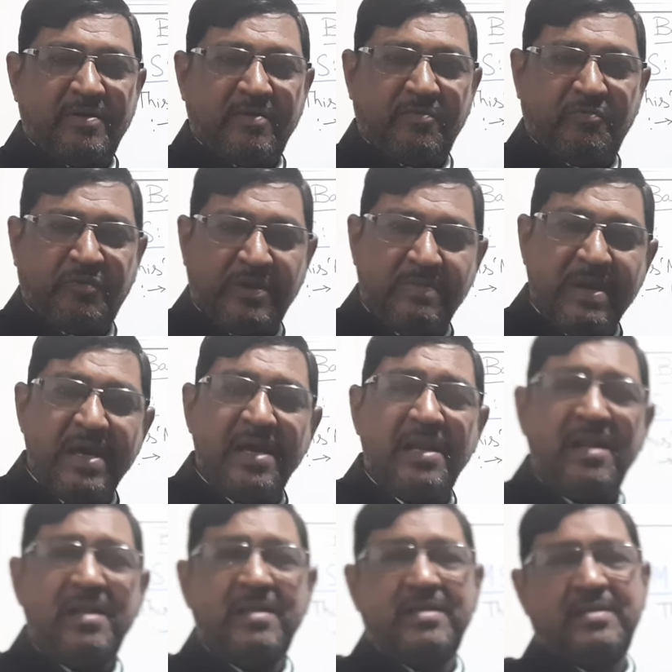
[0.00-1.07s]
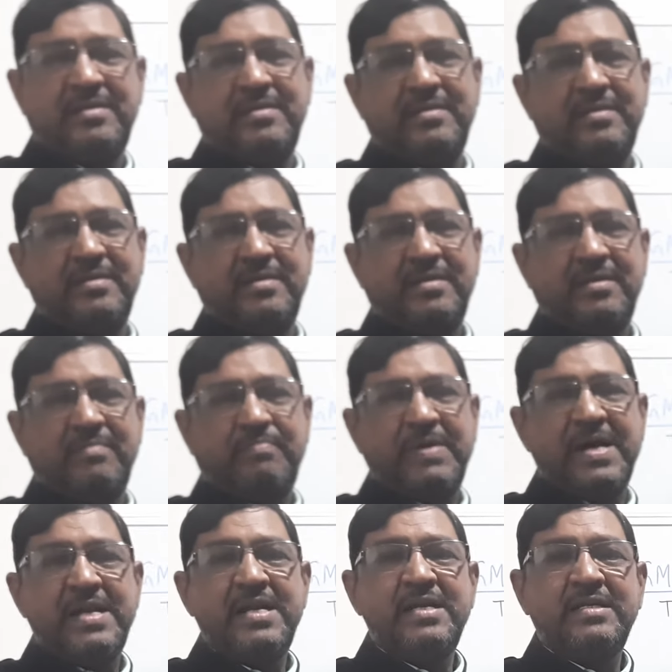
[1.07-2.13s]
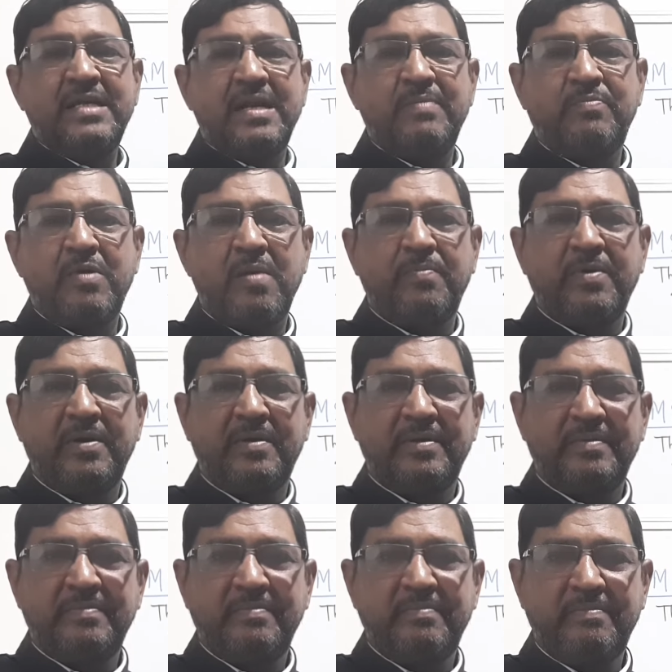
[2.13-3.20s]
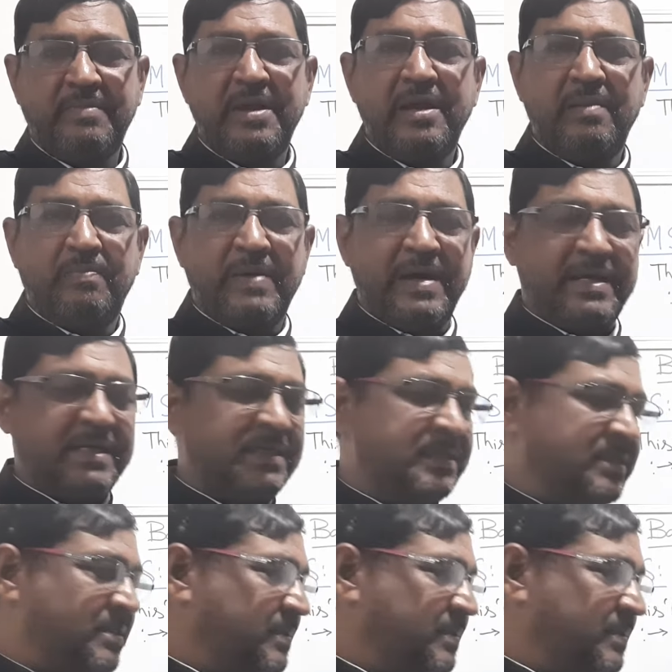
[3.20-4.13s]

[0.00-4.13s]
female parent and proper male parent.